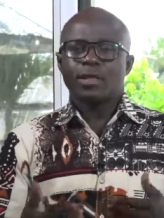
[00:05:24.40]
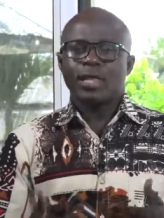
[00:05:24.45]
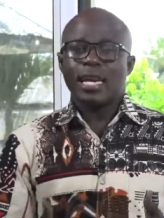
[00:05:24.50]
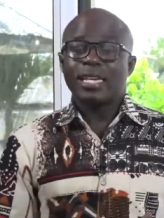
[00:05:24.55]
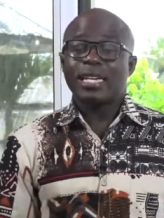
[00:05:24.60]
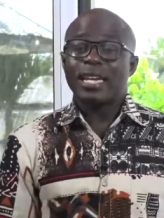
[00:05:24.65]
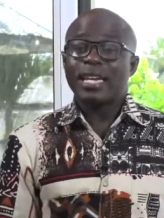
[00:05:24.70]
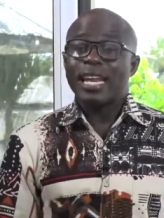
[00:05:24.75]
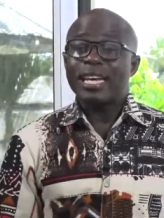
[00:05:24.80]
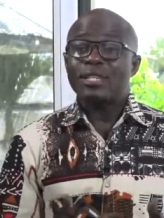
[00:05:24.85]

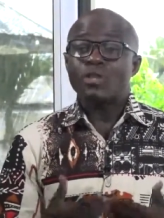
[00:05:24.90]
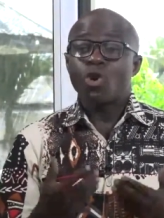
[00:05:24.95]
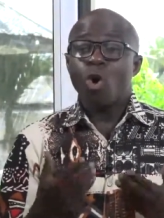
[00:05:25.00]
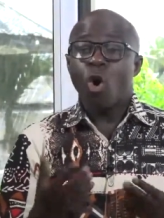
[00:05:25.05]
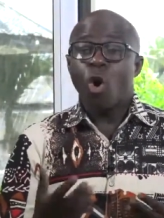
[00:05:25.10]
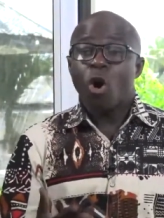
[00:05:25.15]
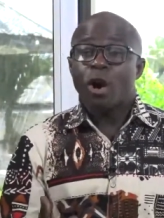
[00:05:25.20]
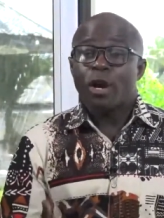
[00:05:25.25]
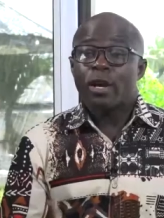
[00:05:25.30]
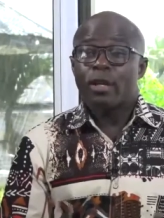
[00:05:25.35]
Then the next
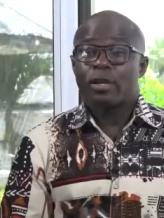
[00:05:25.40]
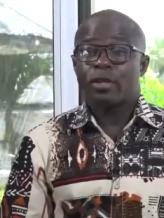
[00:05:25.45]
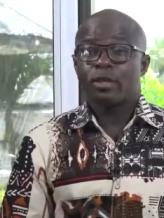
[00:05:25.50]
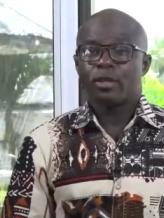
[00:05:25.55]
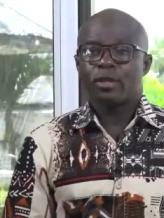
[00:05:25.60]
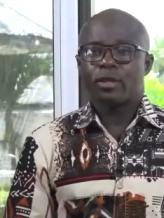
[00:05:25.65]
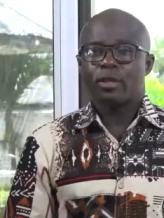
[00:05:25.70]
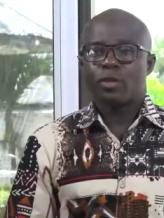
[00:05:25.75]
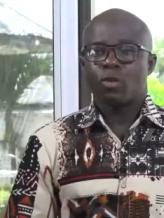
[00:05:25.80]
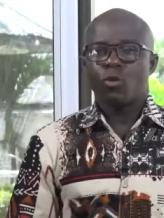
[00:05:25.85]
organ
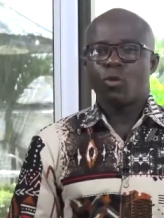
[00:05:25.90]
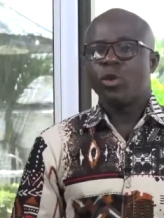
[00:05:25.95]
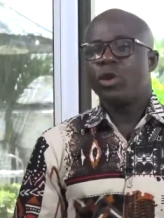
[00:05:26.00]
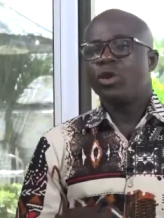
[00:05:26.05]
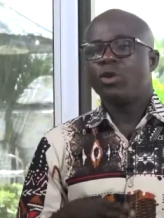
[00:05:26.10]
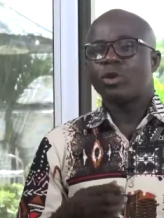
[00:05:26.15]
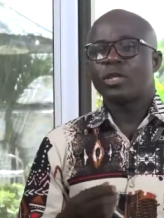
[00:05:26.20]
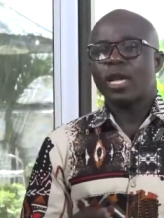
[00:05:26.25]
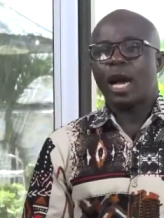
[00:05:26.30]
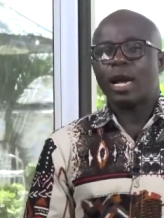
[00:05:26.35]
we
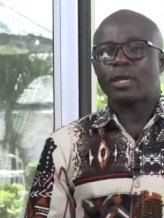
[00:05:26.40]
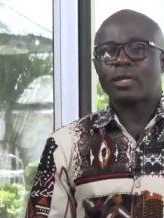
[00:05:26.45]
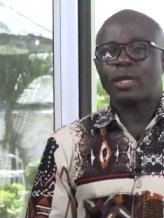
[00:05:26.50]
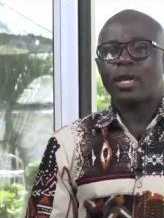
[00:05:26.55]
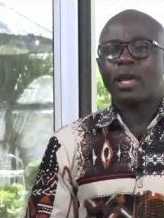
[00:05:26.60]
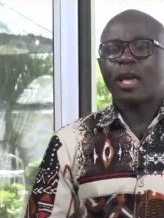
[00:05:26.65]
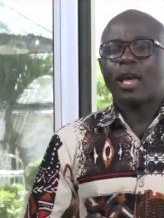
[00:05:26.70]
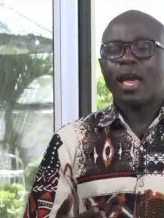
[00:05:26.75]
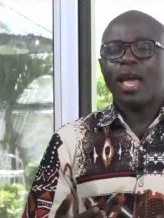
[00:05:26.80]
looked at